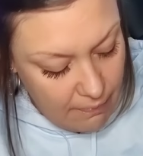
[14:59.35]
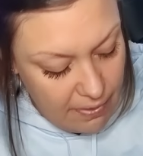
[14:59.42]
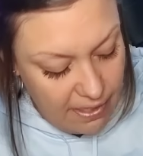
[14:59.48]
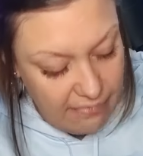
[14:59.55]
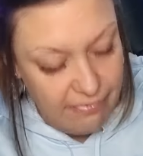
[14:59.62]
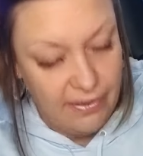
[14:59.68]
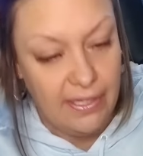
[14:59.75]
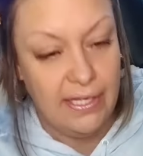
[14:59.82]
But
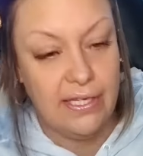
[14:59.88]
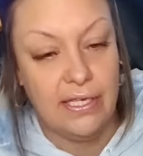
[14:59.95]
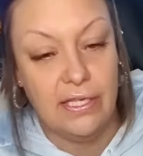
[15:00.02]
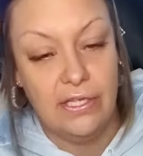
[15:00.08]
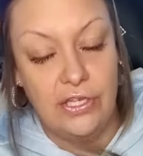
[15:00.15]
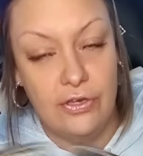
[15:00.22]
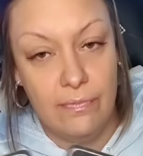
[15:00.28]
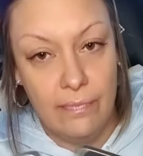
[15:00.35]
I feel like
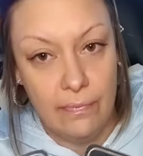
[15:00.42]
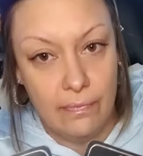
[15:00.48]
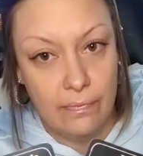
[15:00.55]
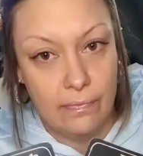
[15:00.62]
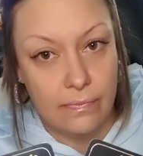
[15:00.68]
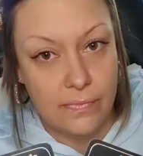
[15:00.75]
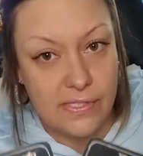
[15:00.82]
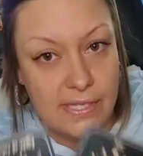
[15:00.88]
you,
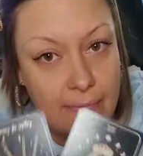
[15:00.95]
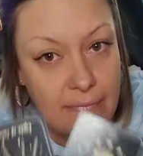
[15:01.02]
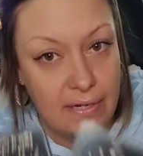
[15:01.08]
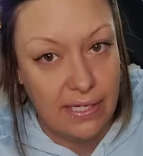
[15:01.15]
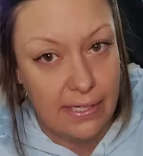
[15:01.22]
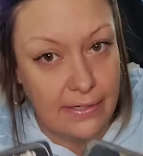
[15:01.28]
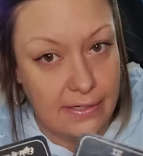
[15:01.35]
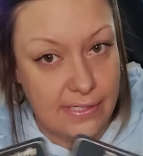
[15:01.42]

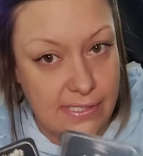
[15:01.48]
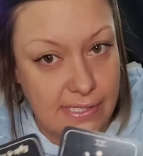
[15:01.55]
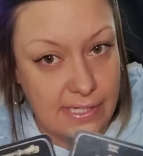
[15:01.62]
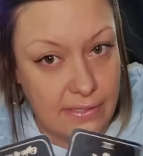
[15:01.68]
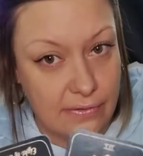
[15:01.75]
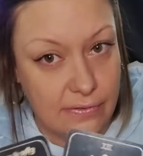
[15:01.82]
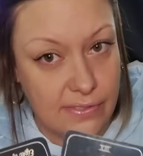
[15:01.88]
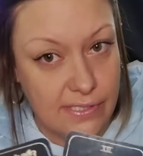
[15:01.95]
somebody here is
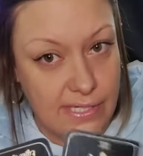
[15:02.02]
single,